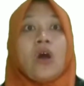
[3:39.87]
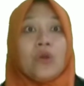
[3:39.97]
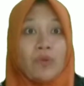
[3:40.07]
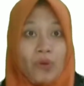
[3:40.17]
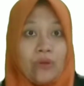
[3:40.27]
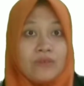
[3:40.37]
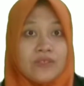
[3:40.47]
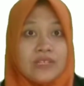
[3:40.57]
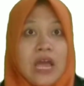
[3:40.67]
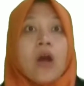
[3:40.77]
Rowe
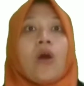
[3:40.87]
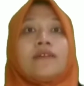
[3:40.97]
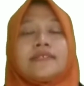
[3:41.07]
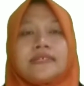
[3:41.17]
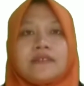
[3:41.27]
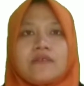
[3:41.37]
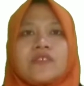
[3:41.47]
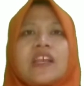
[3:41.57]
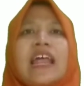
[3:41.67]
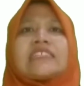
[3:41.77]
considers
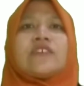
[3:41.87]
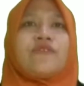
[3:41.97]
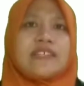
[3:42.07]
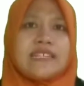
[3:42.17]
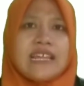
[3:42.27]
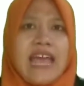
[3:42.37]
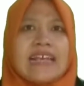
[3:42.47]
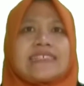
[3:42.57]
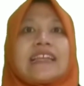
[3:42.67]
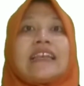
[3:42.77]
selective listening
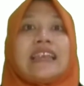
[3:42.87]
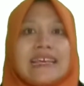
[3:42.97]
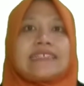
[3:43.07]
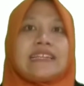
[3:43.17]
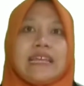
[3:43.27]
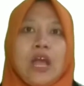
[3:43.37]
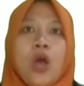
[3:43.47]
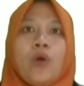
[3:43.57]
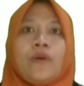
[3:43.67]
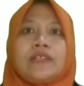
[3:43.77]
as a listening
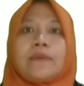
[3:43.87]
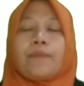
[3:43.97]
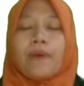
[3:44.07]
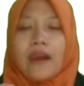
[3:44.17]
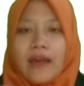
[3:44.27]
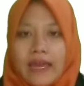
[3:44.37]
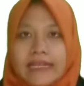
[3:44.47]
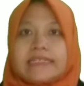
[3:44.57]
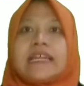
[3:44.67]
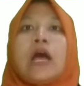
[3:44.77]
with the
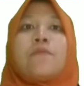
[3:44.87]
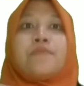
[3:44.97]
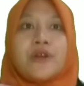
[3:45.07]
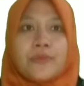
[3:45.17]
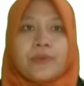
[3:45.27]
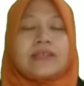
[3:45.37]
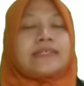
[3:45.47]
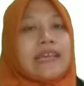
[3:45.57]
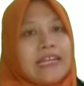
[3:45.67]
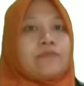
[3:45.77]
plain purpose
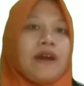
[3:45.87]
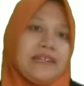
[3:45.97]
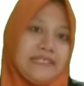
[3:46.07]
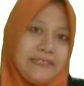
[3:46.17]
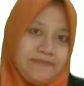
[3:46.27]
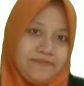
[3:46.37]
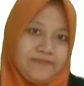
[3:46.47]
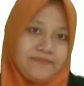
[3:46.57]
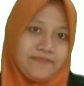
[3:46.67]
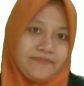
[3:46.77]
in mind.
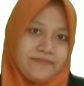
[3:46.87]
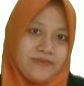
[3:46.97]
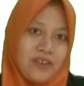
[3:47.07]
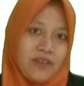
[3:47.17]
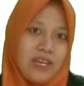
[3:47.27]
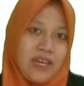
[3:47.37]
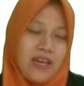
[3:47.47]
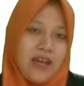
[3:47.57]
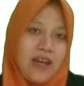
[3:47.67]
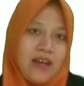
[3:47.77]
Okay.
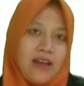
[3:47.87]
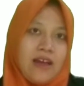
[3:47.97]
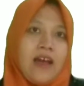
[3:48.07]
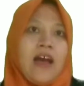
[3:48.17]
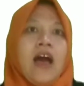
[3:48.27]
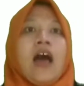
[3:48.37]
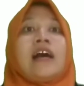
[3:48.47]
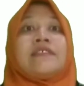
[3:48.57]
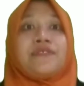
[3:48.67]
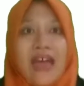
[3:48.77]

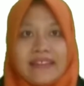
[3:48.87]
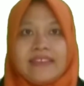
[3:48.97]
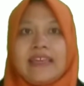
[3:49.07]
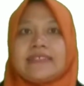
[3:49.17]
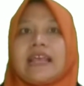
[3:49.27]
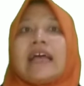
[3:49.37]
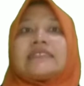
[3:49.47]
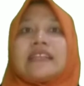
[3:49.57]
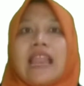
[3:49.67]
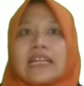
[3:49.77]
That is,
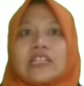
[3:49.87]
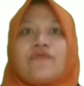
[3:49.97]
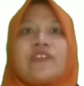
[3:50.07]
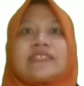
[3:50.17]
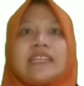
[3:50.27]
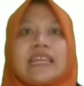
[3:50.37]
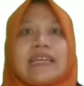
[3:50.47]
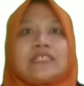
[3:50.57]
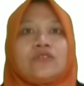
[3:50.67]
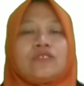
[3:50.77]
selective listening
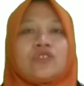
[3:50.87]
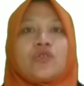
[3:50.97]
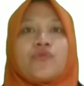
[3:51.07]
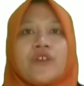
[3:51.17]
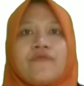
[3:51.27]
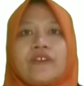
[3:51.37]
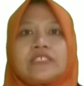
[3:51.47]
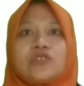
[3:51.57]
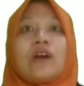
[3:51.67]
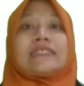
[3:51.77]
is used to refer
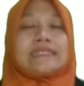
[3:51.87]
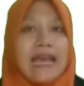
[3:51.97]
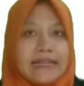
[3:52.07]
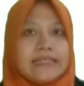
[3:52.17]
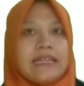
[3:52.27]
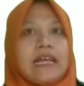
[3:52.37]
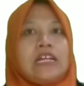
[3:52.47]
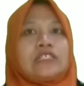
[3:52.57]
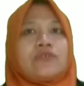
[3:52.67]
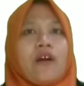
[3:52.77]
to attending
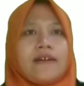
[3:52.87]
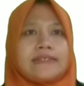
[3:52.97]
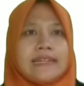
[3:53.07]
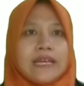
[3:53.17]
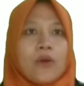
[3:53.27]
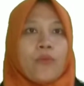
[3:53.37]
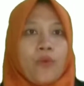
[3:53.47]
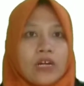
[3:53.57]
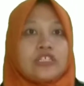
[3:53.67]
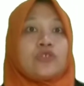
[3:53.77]
to only
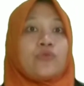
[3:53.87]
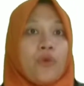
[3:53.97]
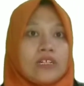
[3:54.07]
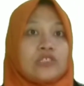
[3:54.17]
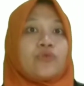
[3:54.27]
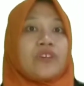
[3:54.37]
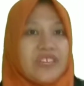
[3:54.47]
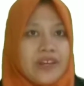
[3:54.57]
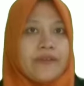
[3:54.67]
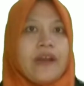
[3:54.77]
what you want to
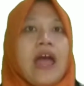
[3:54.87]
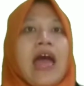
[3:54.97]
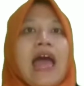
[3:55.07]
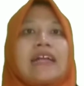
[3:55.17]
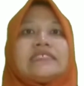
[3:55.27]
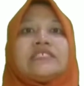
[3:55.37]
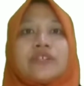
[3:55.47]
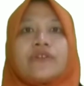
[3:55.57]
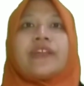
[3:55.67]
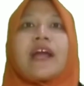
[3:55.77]
hear and
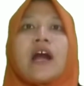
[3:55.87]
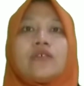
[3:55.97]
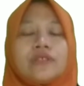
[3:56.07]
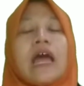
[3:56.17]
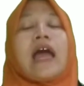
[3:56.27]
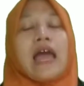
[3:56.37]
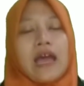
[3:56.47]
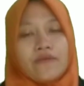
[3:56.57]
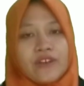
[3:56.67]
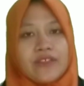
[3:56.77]
turning out
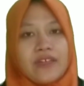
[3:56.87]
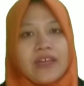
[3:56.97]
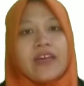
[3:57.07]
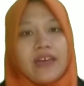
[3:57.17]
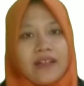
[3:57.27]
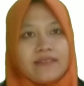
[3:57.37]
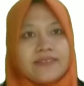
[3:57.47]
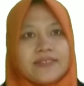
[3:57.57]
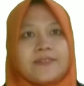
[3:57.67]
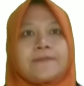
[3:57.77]
everything
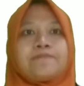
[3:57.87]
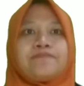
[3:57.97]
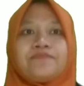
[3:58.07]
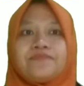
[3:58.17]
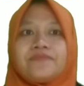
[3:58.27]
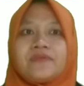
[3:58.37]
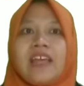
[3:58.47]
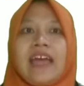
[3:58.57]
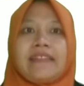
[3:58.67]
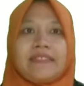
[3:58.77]
else.
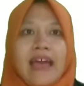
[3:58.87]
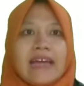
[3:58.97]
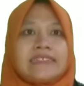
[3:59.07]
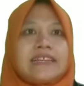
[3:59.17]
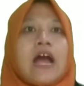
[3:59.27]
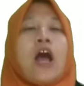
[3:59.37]
And that